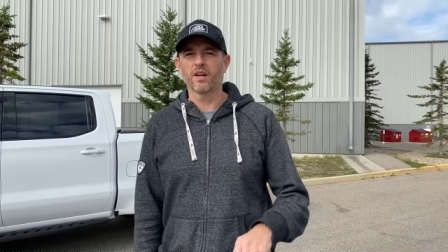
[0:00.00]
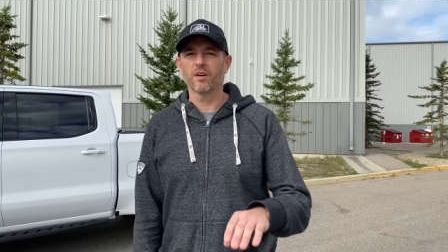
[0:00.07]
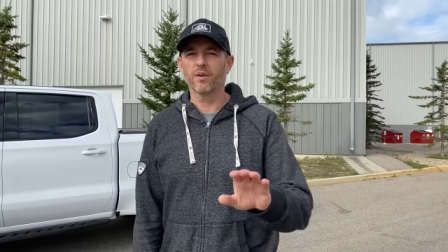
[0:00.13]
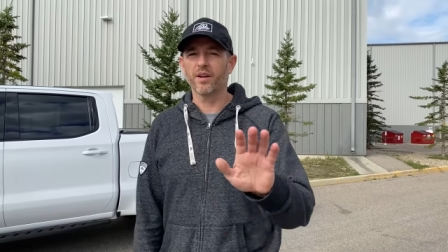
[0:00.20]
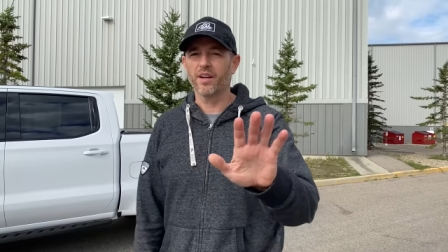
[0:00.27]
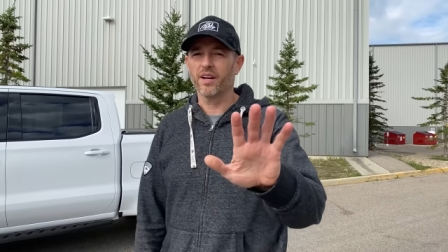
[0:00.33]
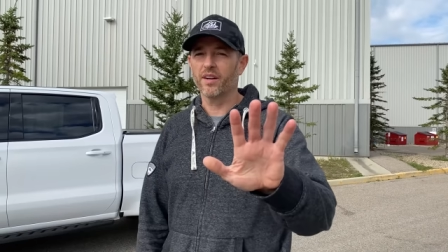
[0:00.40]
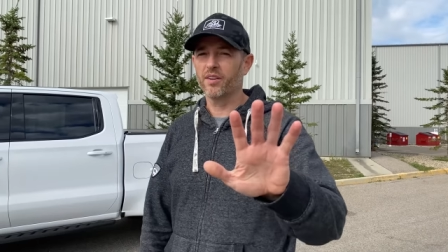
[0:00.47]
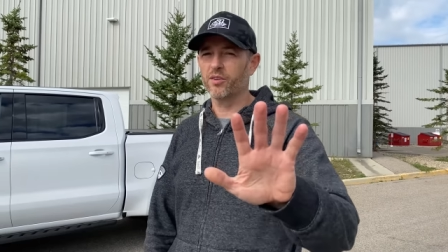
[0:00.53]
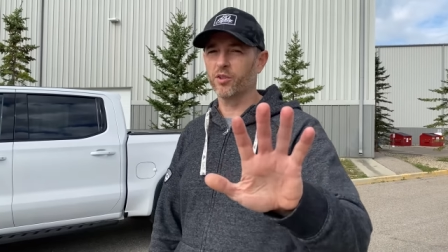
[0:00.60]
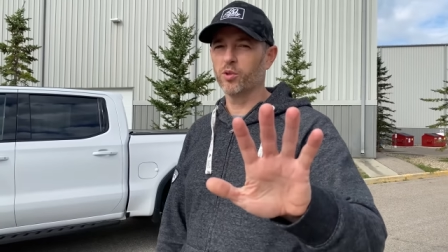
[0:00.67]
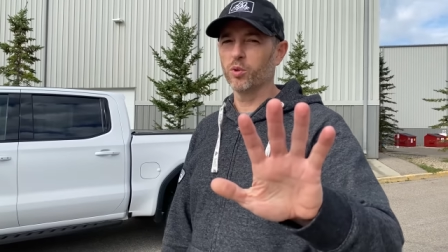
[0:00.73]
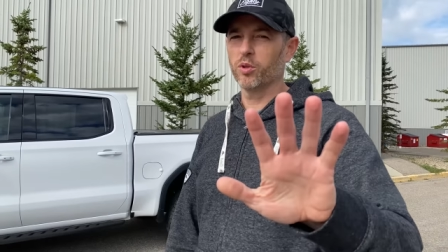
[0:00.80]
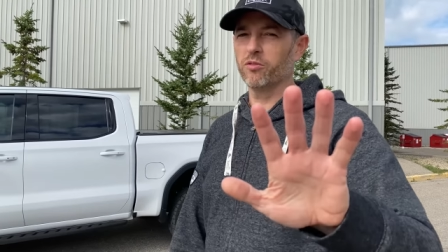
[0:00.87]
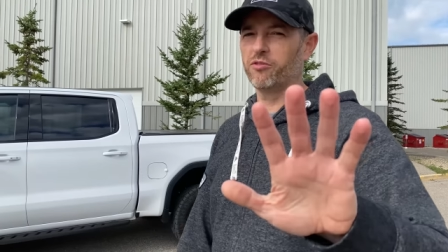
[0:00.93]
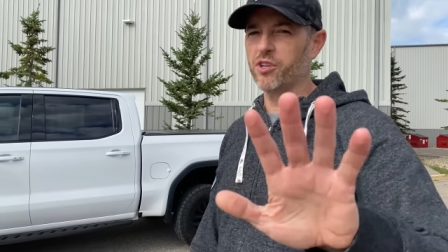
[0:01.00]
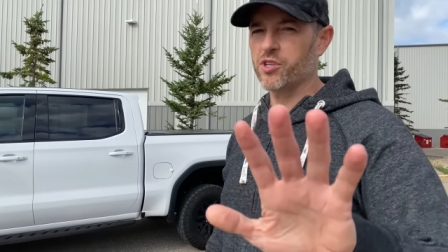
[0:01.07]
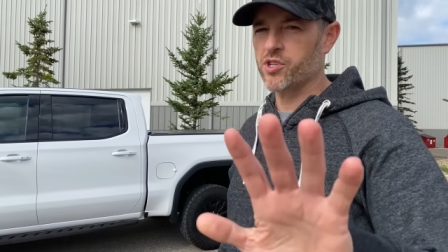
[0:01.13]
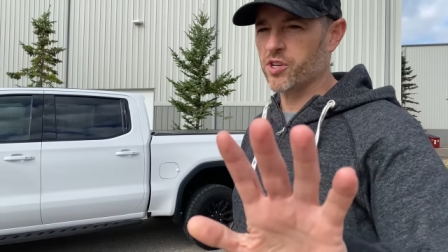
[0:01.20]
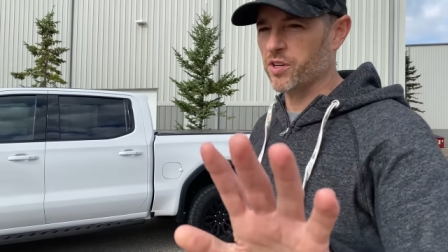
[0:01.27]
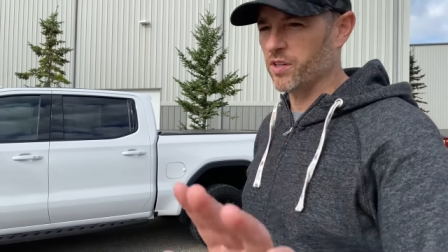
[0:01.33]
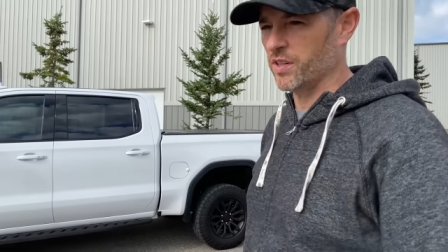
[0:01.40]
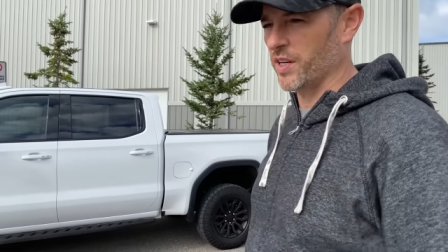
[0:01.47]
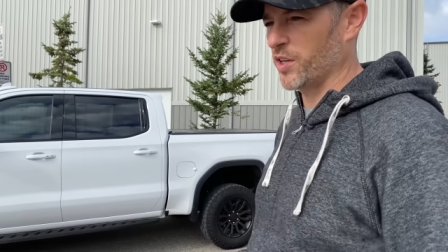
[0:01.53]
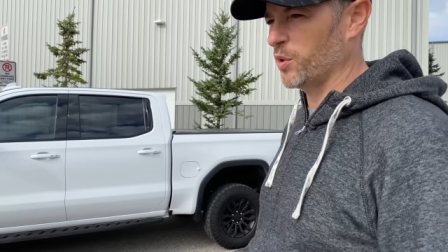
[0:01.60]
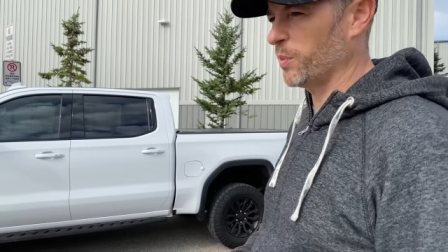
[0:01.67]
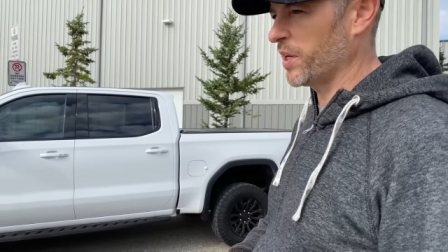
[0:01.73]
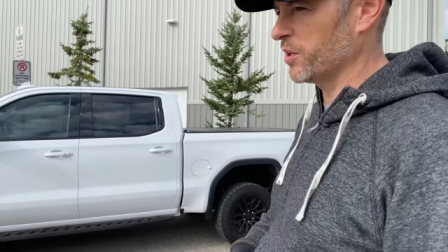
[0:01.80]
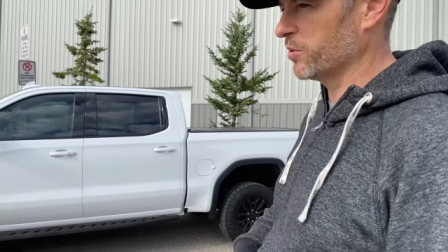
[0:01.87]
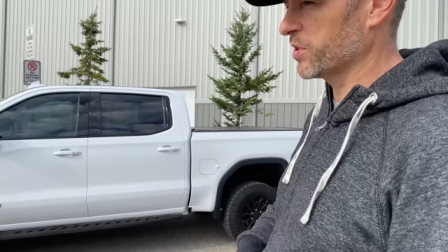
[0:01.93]
All right, another cool feature, and you
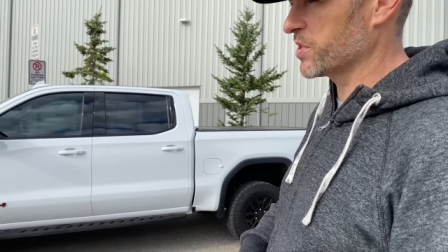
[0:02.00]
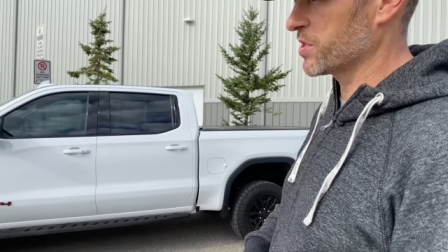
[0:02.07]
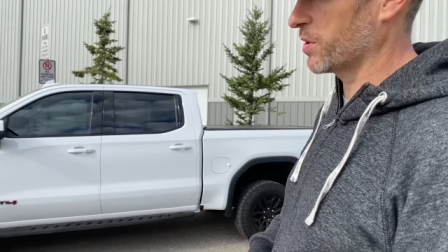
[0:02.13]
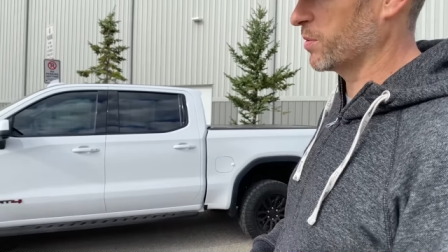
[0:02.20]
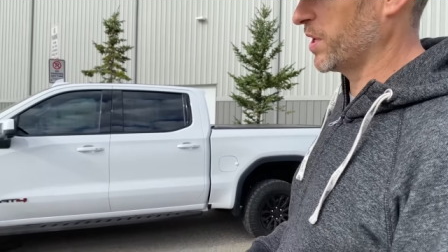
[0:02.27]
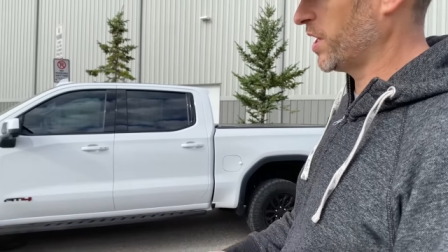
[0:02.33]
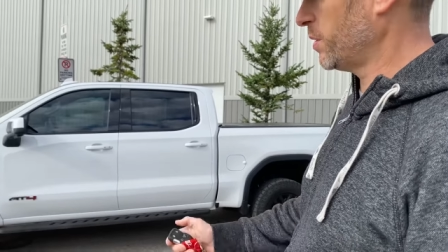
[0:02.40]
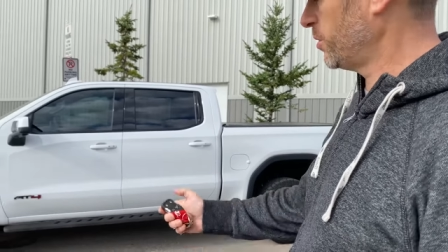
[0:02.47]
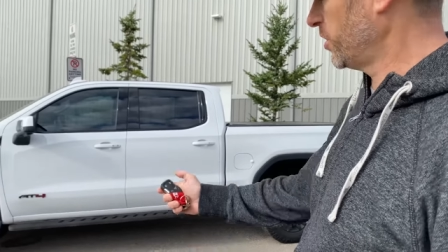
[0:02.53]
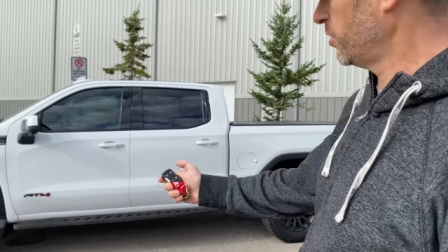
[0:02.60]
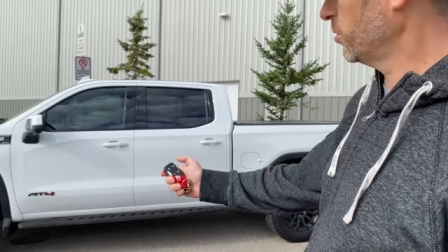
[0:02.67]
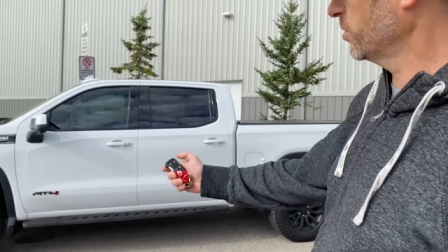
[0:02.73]
might know this already, but you